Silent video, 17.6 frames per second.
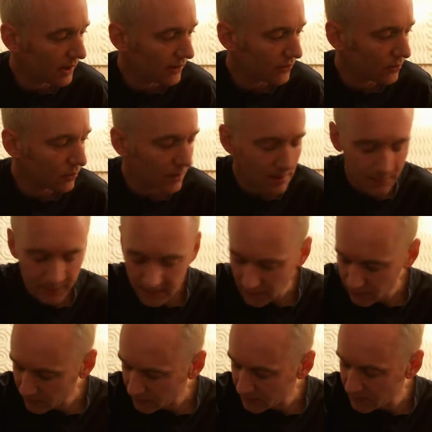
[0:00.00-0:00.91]
I swapped
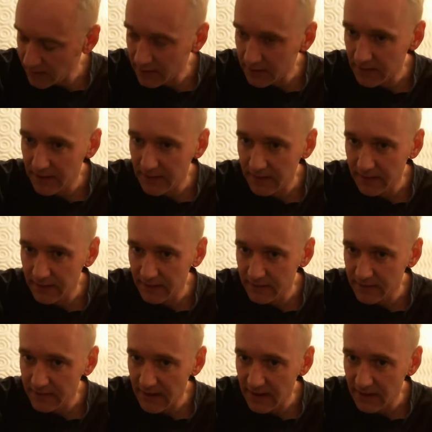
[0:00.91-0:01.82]
out the nut in
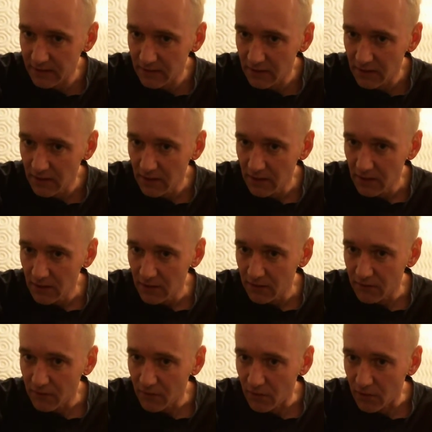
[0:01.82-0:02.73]
the saddle
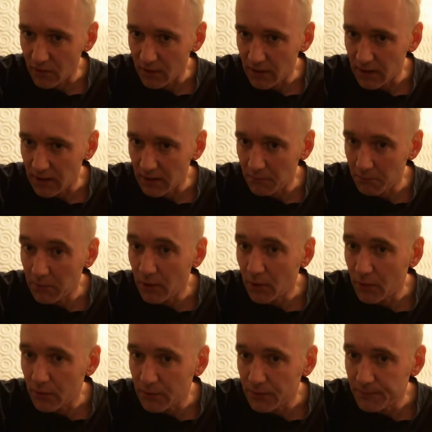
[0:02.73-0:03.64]
for
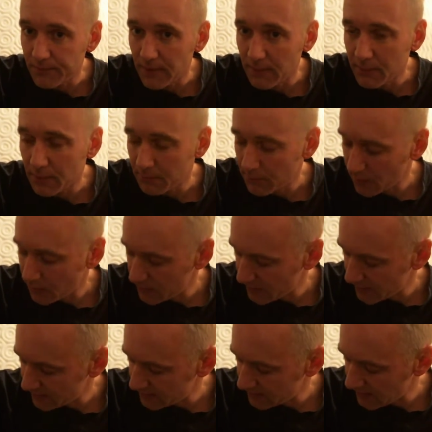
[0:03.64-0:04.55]
bone. I put
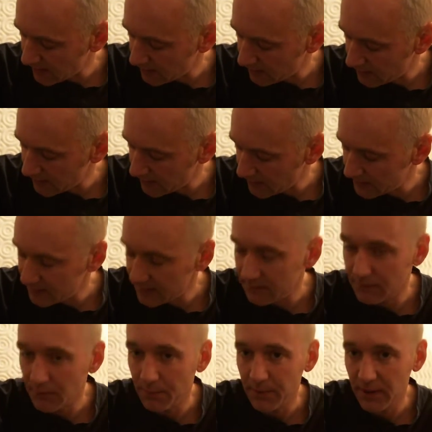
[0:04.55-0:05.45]
bone nut in saddle, and I
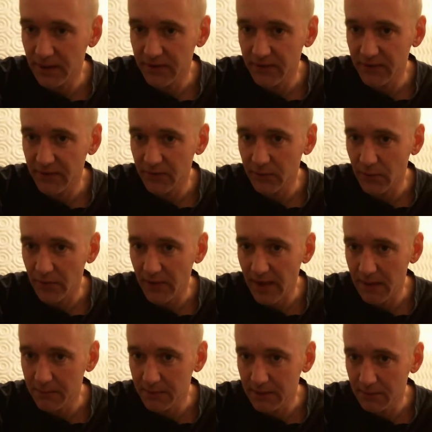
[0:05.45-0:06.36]
did replace this with
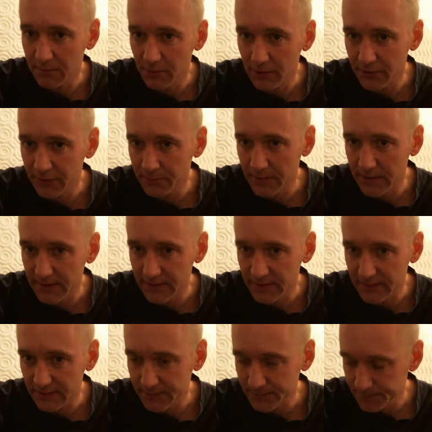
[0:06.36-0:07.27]
ebony bridge
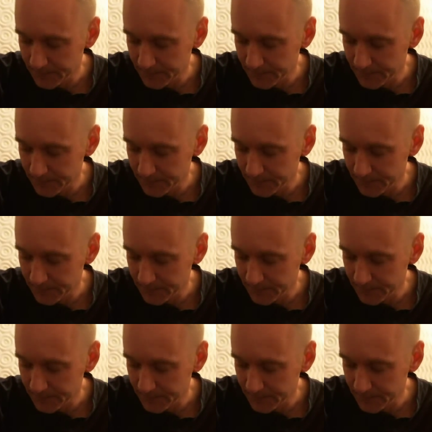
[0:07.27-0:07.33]
pins.